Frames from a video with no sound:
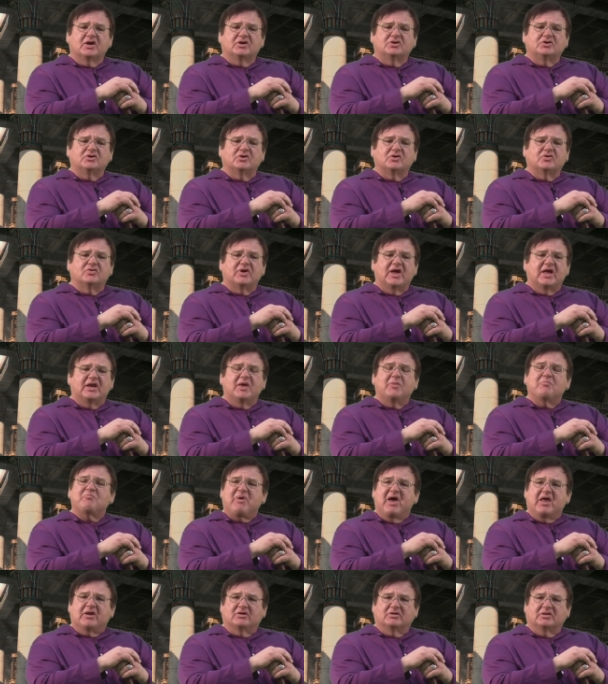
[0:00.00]
to create a
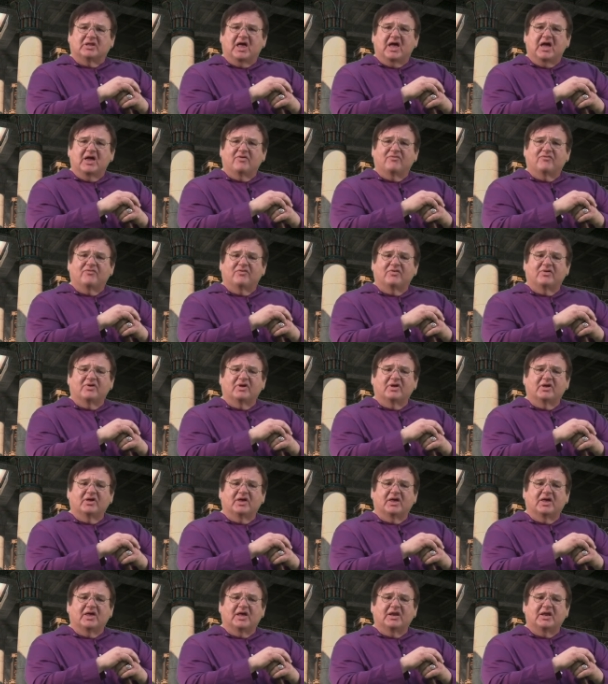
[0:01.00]
better life
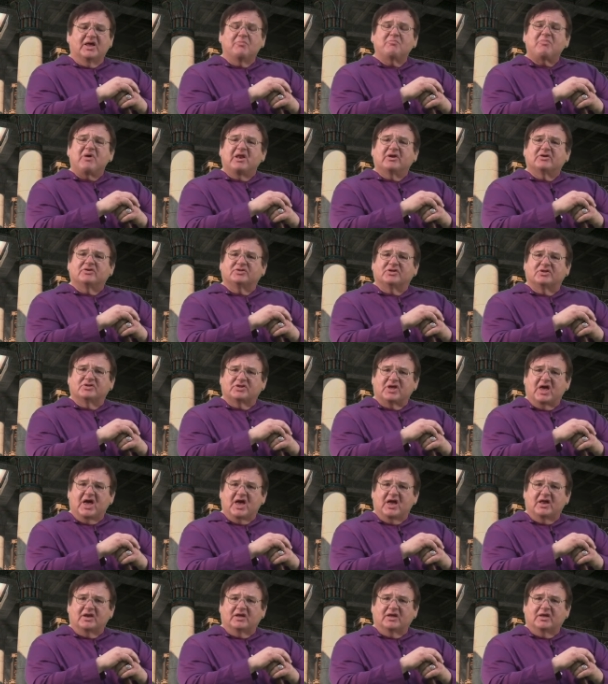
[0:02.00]
and a better
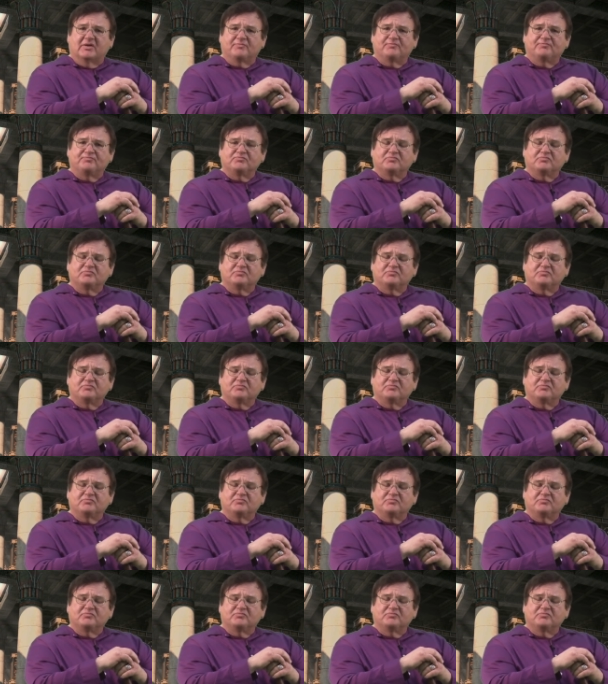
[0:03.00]
society.